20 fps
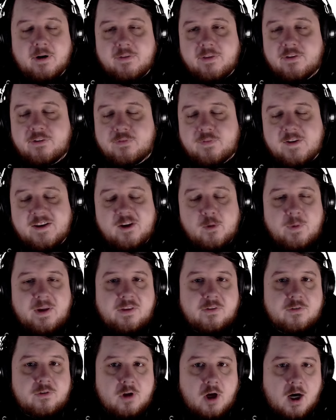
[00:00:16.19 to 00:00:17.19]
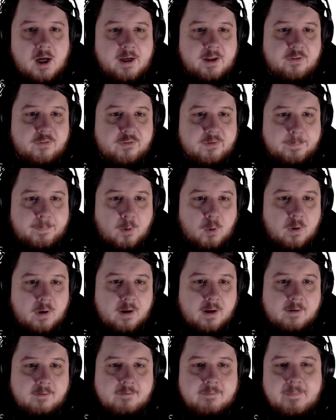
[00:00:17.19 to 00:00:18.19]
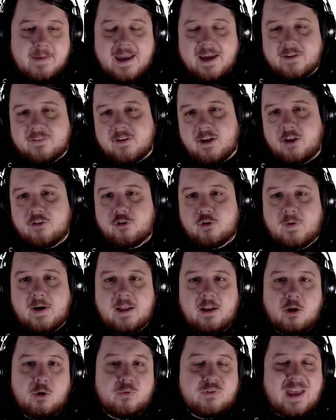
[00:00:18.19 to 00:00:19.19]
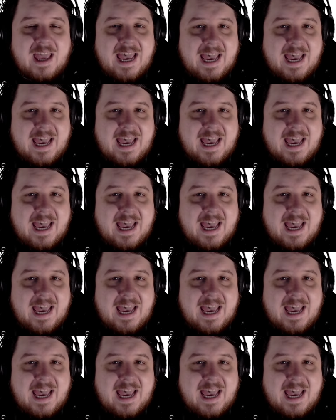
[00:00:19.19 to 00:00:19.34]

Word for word: This video is not in support of Max Azzarello's